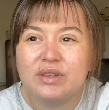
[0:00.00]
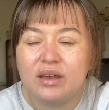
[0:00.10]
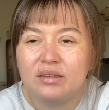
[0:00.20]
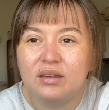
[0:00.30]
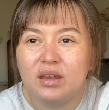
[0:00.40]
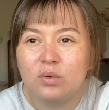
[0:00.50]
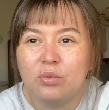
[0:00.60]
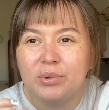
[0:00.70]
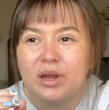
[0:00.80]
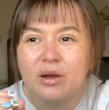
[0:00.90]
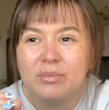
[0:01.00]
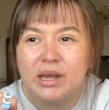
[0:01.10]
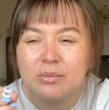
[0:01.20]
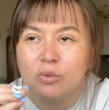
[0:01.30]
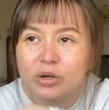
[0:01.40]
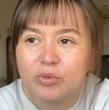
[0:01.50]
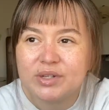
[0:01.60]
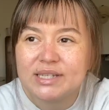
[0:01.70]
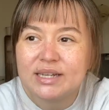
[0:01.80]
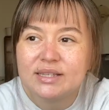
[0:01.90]
I think it will make more and more
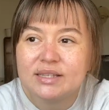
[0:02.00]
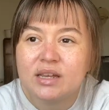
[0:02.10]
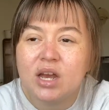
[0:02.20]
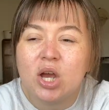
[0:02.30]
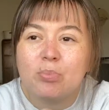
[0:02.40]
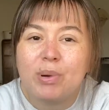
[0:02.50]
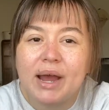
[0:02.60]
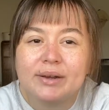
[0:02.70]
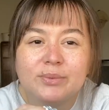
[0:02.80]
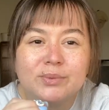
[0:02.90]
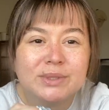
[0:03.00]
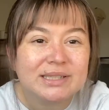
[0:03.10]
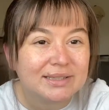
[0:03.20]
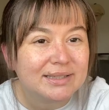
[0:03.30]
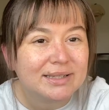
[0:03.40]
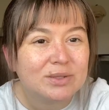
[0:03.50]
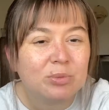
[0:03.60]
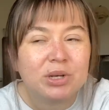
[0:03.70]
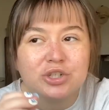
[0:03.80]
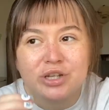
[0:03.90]
sense, but we'll still see. So I'm
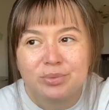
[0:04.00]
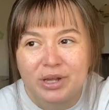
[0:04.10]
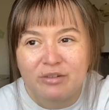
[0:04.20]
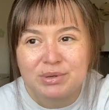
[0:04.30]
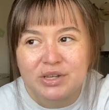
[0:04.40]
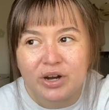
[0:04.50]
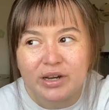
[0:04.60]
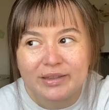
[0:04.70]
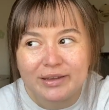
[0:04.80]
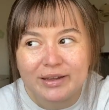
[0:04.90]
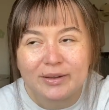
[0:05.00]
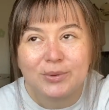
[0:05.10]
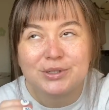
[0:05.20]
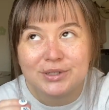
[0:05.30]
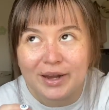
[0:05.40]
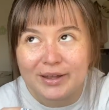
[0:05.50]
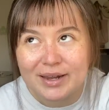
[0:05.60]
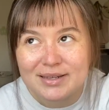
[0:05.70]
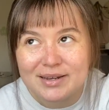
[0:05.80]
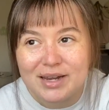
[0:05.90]
going to try the Beehive Bazaar, I think, which, yeah, like I
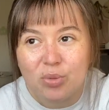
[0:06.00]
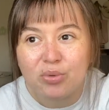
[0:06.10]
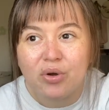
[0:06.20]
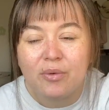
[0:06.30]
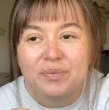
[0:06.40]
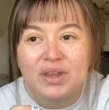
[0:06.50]
said, in April.